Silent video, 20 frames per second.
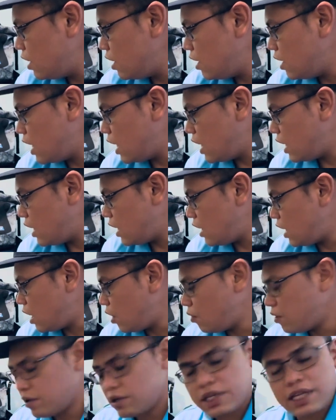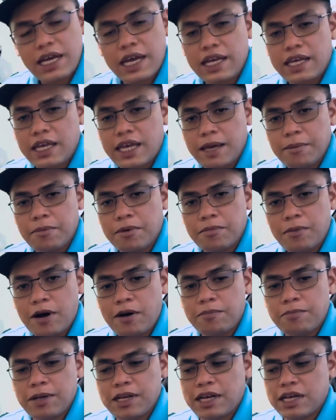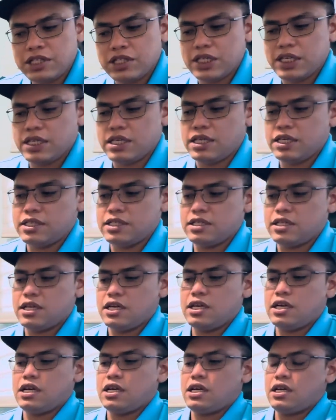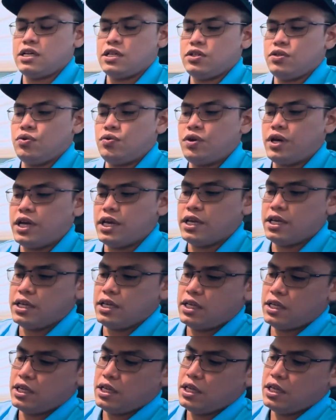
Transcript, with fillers: uh, how I came about pelagic is uh, during